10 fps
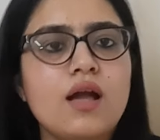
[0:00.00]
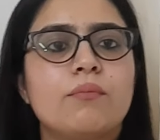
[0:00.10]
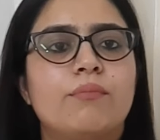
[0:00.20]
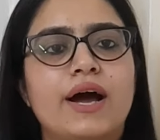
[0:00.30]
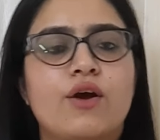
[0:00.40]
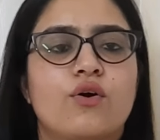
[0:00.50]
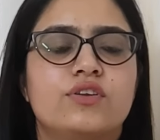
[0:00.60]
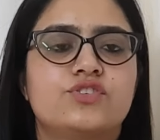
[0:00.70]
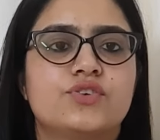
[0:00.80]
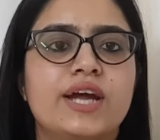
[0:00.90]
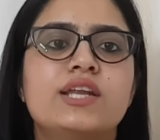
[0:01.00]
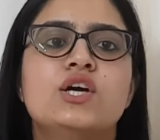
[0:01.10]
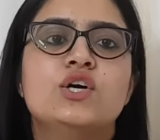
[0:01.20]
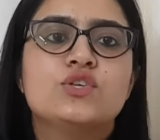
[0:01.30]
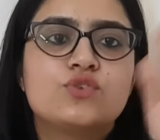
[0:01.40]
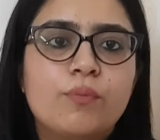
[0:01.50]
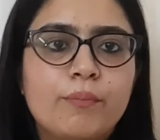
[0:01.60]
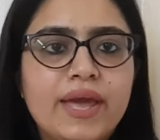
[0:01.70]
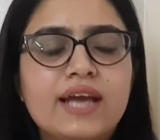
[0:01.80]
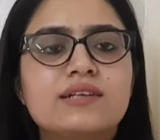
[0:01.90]
biology, right? So
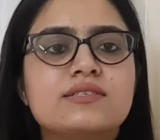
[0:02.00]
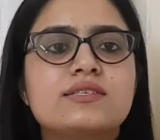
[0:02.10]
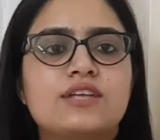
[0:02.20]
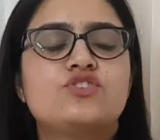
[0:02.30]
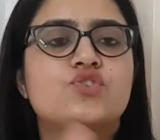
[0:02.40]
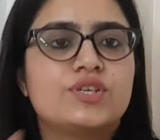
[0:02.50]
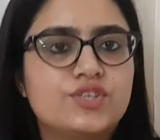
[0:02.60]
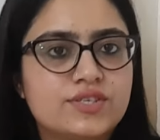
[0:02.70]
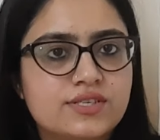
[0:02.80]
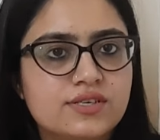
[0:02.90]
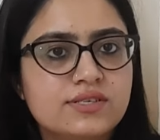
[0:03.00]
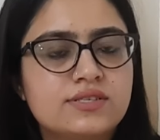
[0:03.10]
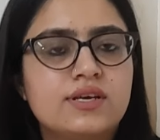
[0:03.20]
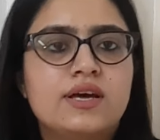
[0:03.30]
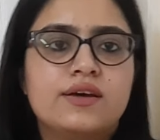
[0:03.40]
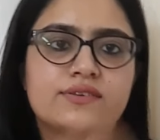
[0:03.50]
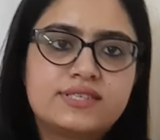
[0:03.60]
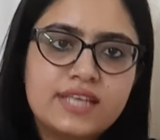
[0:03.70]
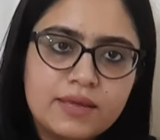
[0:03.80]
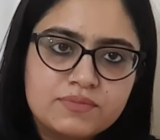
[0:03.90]
make such registers.
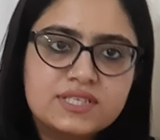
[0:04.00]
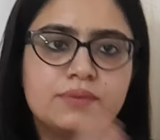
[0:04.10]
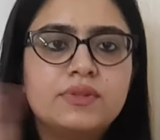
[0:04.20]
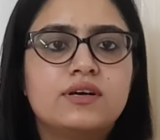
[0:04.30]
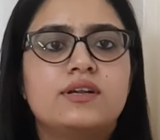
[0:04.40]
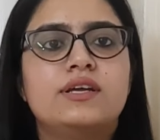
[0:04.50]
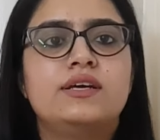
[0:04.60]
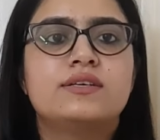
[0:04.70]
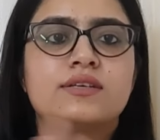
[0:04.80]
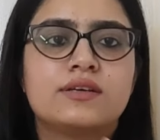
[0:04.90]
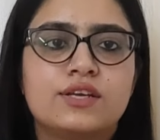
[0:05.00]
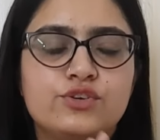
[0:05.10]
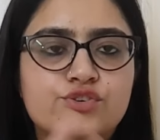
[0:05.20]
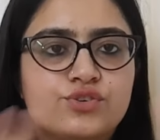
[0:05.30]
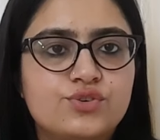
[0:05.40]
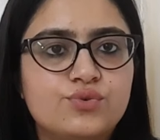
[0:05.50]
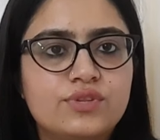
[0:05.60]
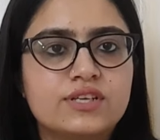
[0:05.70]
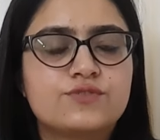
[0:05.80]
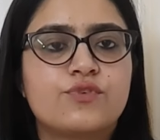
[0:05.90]
Similarly, you should do
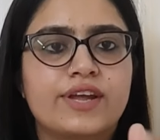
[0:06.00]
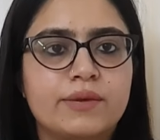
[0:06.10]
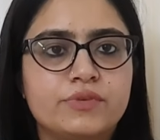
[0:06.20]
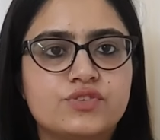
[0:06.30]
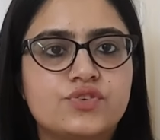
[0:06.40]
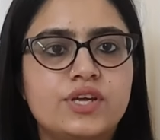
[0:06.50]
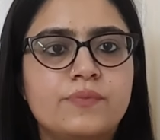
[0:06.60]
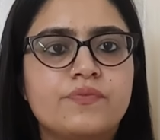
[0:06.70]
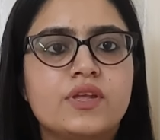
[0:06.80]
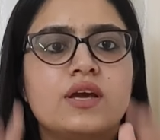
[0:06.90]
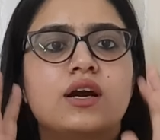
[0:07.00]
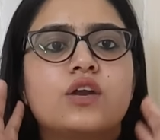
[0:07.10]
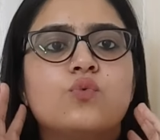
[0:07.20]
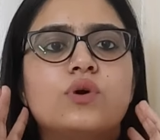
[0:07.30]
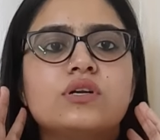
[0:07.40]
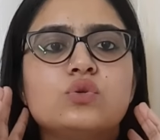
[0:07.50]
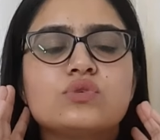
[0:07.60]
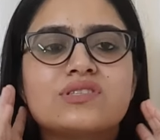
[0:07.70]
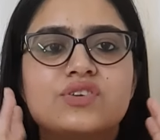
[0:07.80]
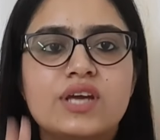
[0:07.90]
this for chemistry. Convert
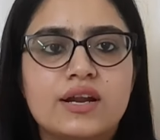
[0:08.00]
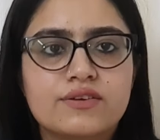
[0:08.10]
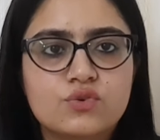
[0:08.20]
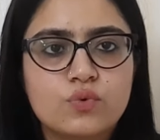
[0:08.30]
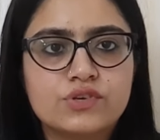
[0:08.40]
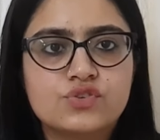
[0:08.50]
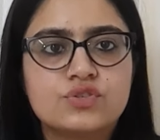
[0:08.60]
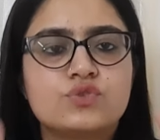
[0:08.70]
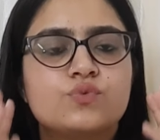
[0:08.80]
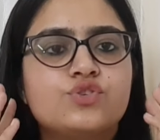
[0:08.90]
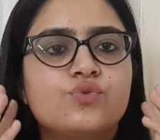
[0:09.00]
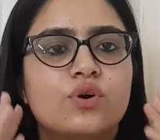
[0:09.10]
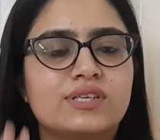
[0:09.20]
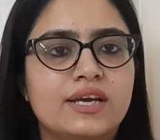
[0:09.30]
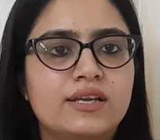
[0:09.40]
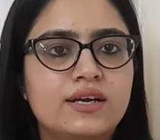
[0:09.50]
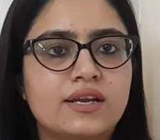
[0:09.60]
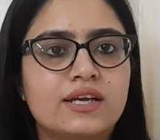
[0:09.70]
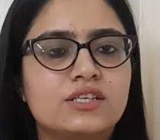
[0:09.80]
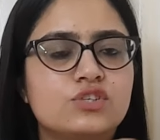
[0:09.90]
those 300 questions which you got
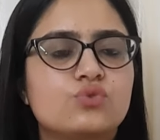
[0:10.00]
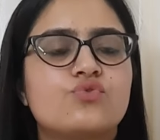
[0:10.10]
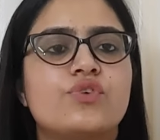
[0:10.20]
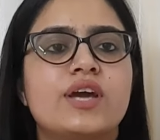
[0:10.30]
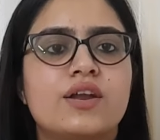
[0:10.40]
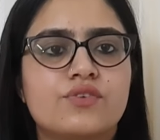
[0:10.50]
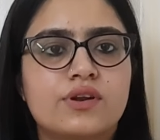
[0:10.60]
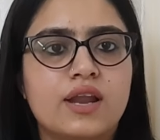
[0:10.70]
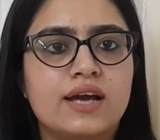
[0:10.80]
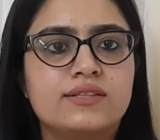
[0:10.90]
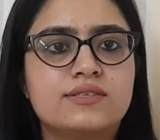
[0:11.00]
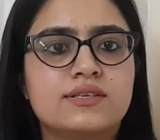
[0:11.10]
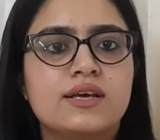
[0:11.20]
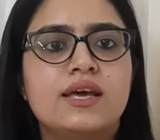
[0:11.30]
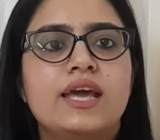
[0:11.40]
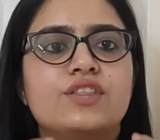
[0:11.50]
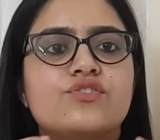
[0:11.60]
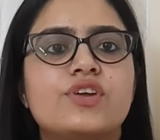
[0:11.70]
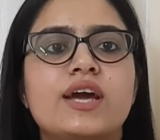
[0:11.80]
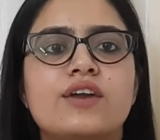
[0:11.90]
incorrect into 300 lines. In
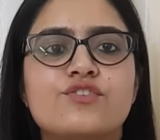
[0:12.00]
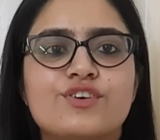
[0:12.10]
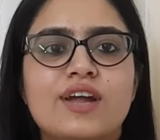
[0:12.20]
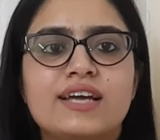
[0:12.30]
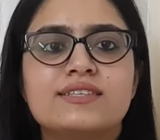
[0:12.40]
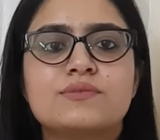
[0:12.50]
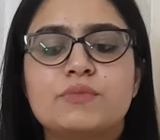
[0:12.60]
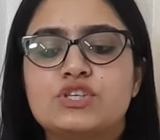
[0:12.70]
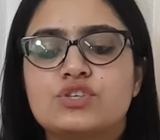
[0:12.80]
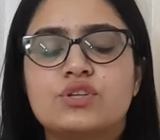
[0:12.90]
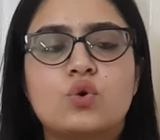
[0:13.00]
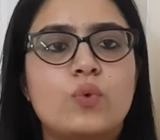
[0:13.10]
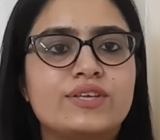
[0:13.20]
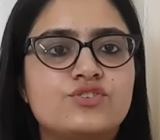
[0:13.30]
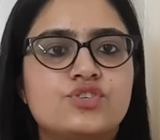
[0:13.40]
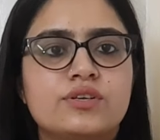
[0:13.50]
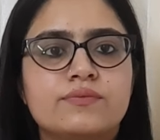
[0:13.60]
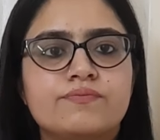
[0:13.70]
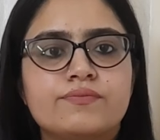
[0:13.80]
300 lines, mention the question,